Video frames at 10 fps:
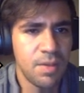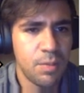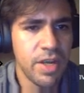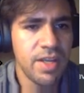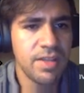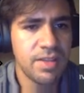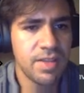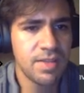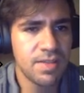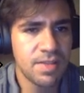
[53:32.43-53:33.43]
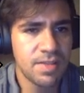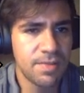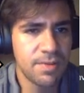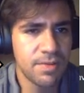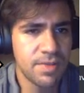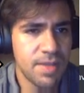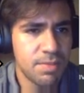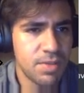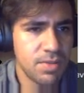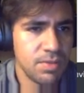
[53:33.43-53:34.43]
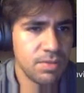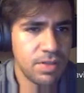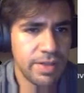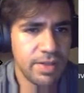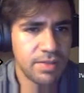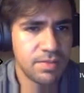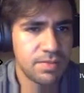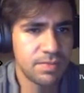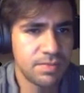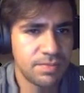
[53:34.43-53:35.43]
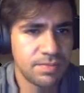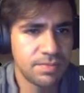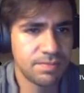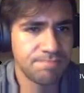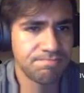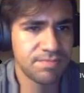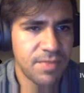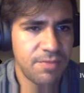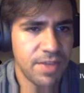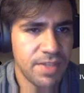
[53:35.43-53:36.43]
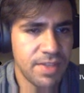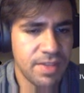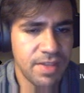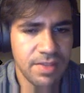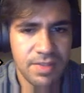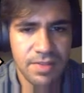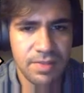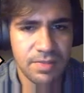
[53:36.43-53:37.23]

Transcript: Breaking things is the first step to fixing things.